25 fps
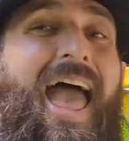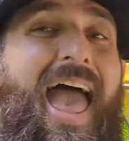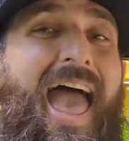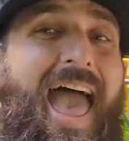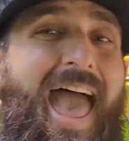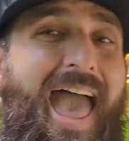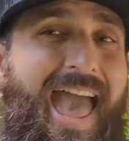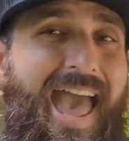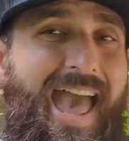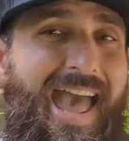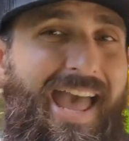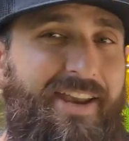
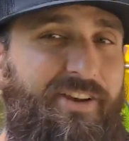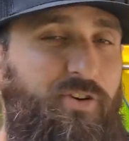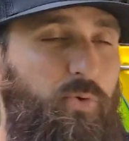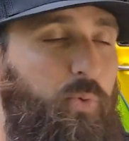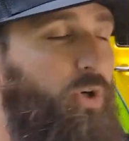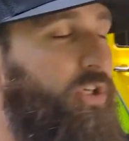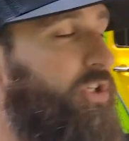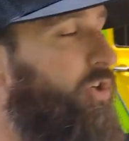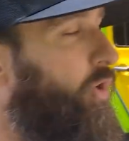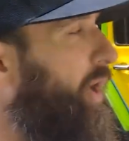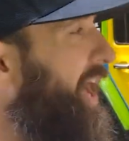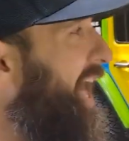And
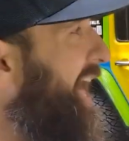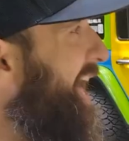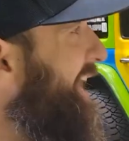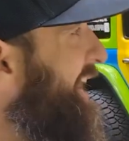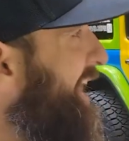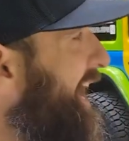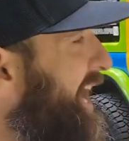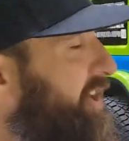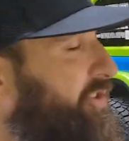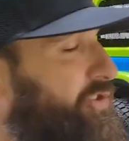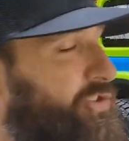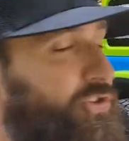we'll go ahead
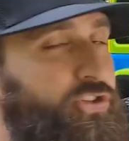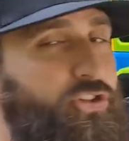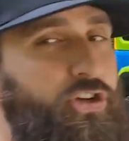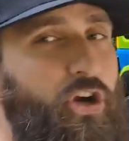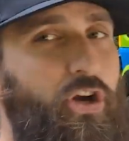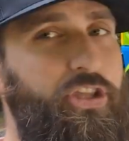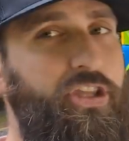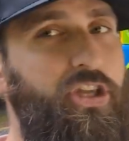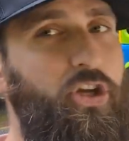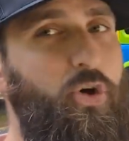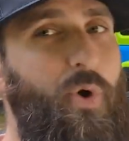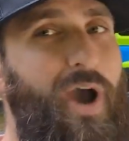and
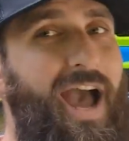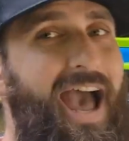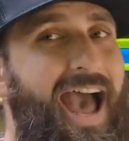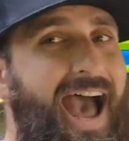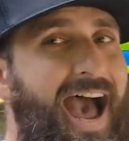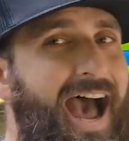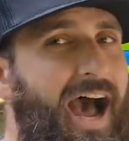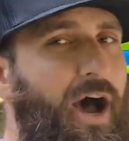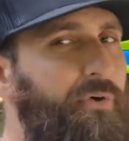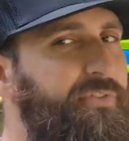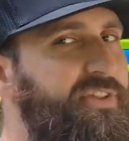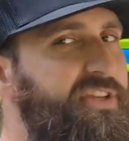show you
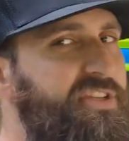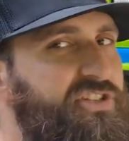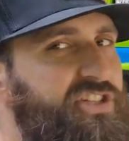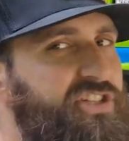how this